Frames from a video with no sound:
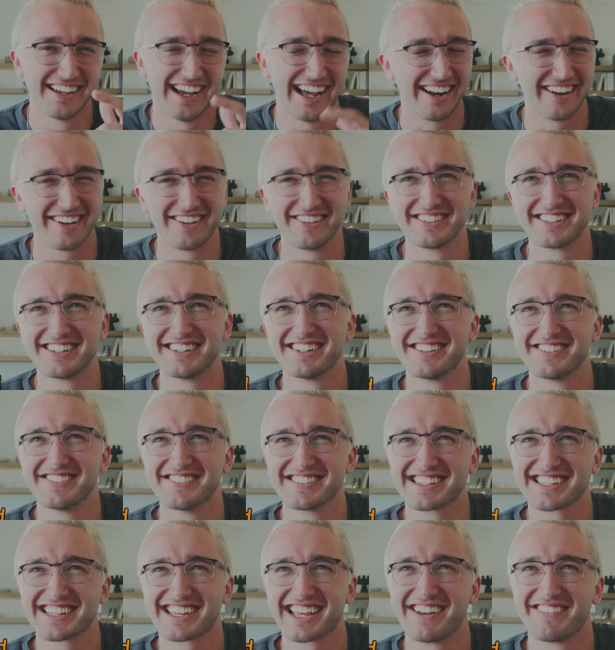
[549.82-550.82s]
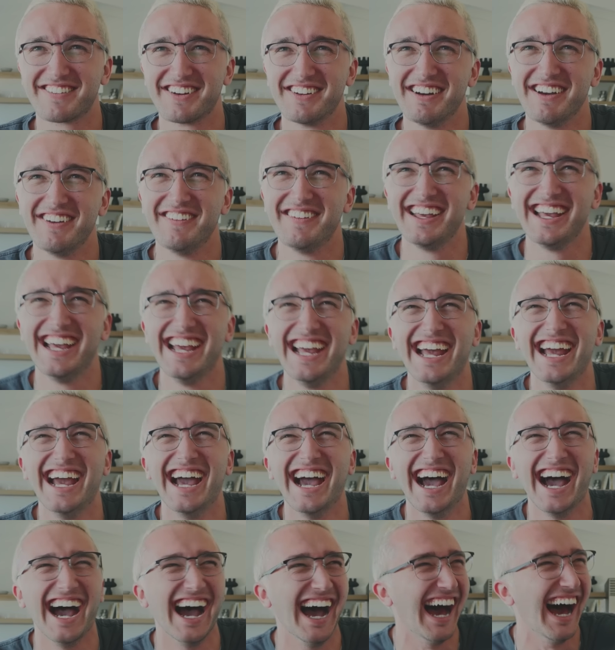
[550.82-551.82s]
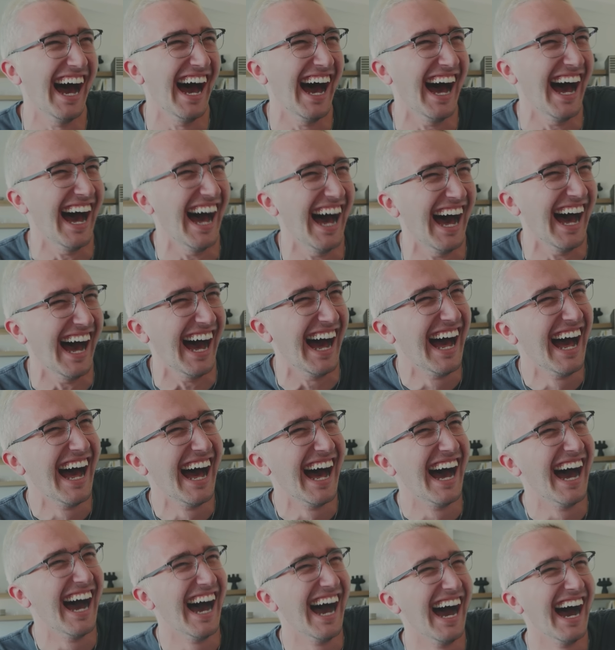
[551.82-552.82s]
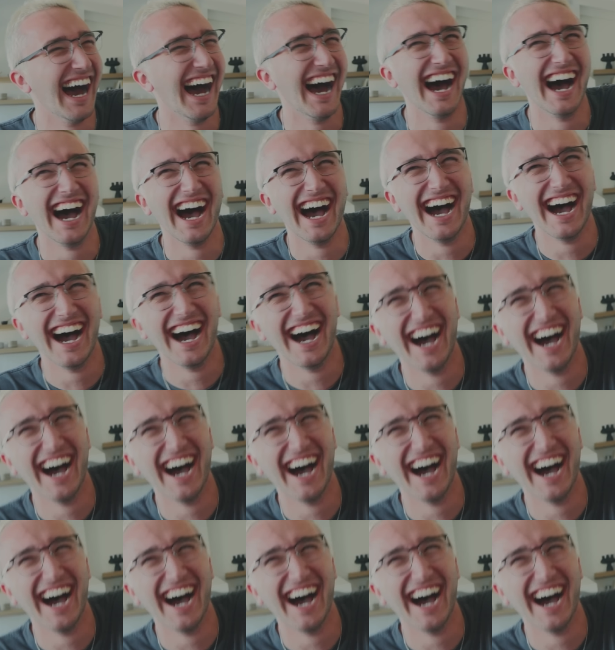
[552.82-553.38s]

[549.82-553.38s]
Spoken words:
I don't know what to do with the camera. I don't